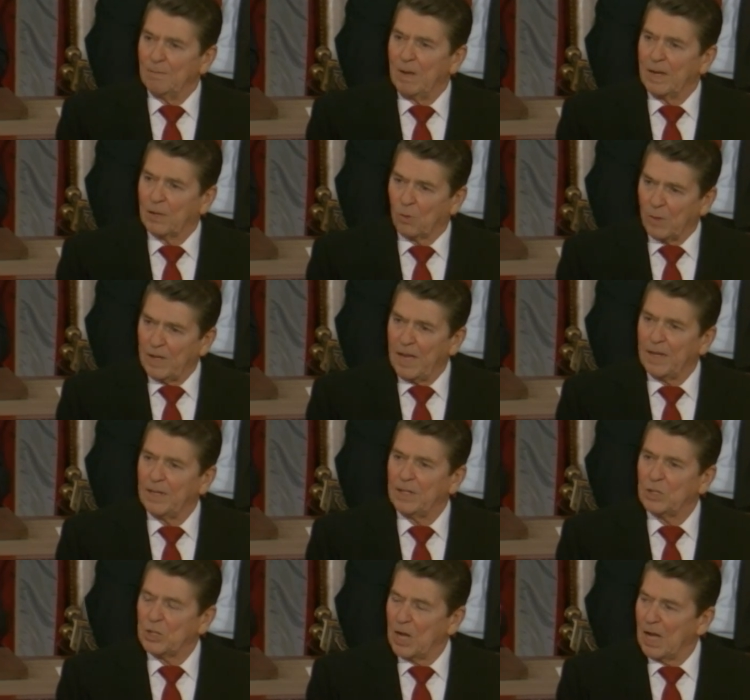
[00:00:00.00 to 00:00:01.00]
by
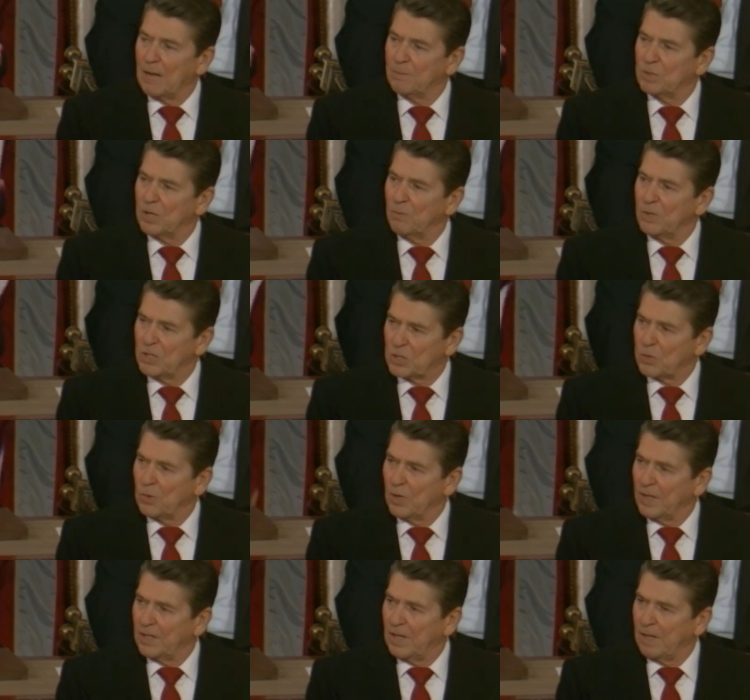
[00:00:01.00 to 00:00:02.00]
creating jobs and
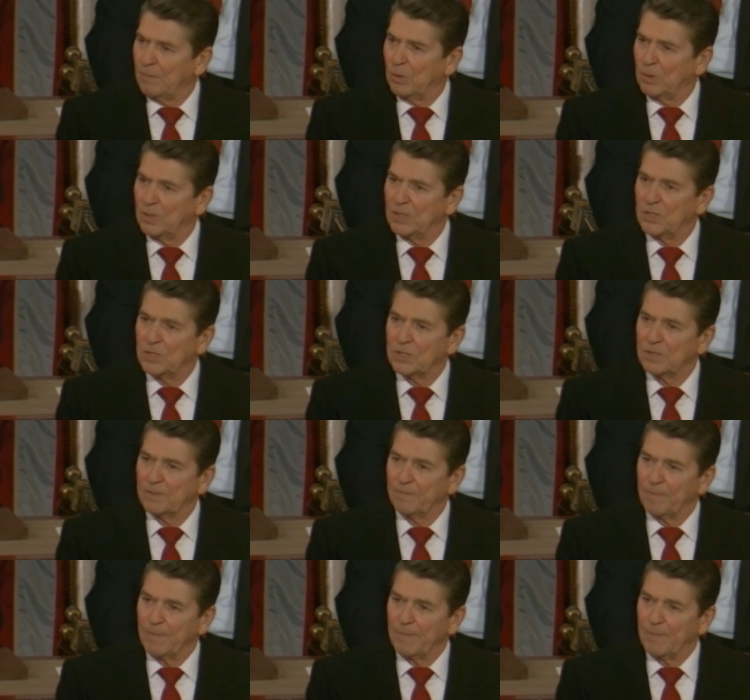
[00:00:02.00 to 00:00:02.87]
restoring neighborhoods.